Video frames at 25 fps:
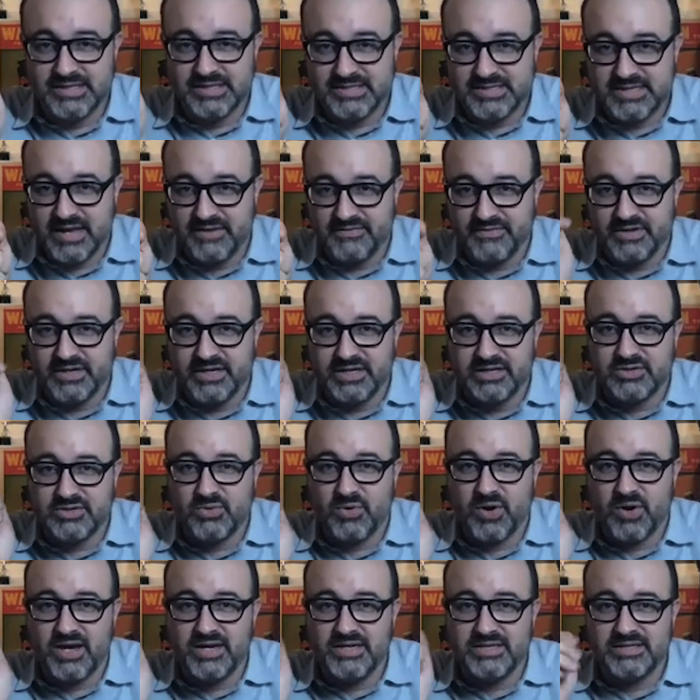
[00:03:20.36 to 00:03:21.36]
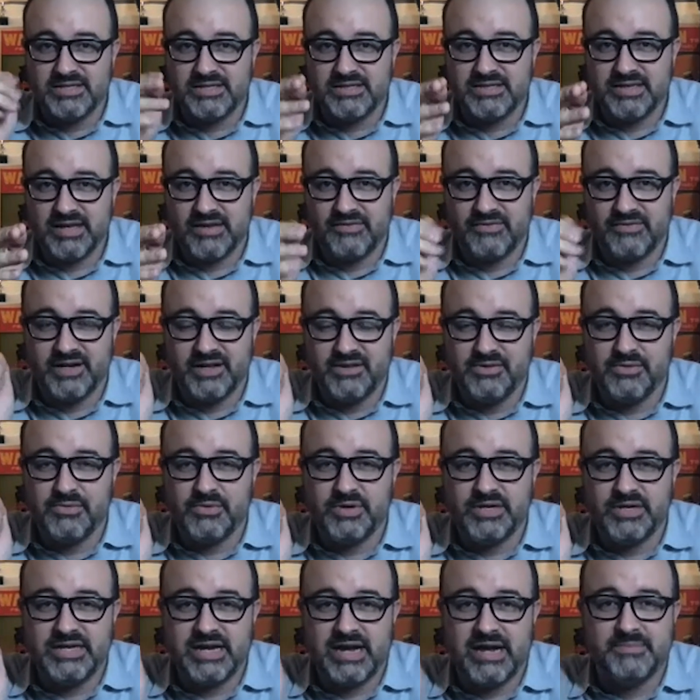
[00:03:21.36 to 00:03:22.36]
70 twice.
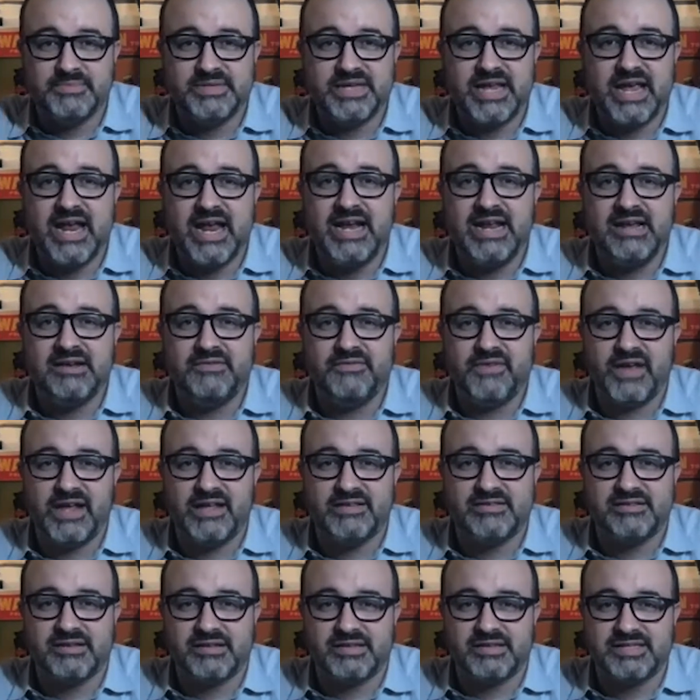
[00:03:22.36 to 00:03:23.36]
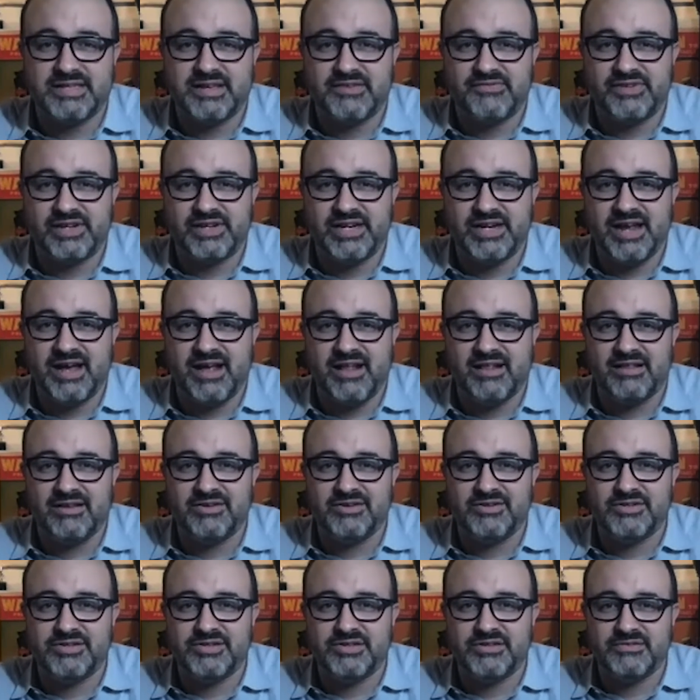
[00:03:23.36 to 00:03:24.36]
73 times. Any advance on
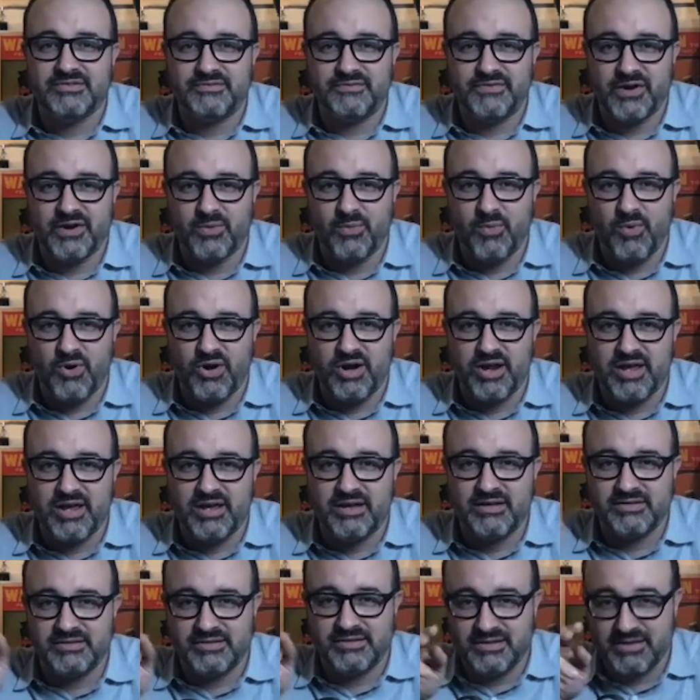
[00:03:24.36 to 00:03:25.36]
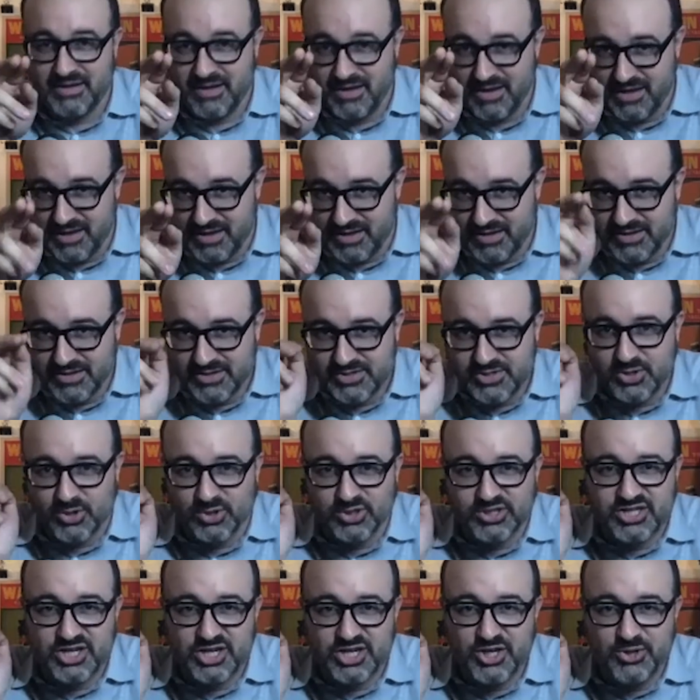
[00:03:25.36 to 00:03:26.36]
$70. Fair warning.
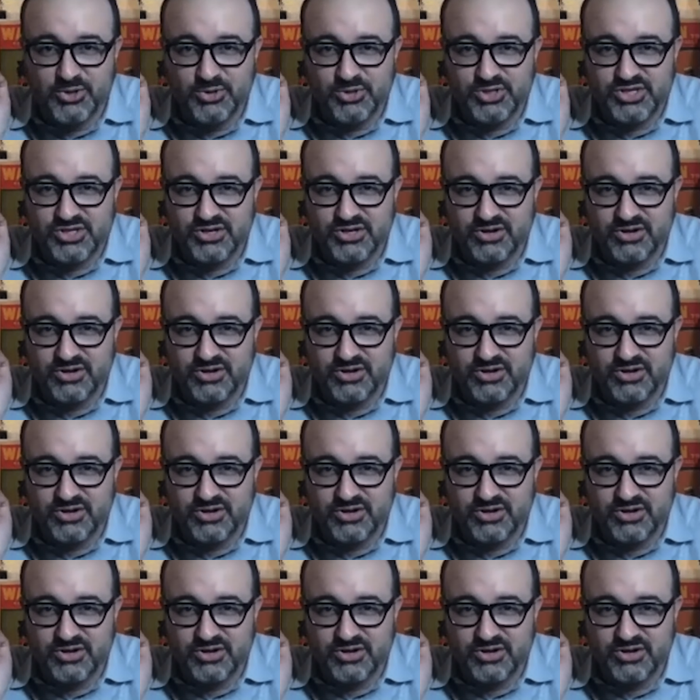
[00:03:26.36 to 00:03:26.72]
Sold to you,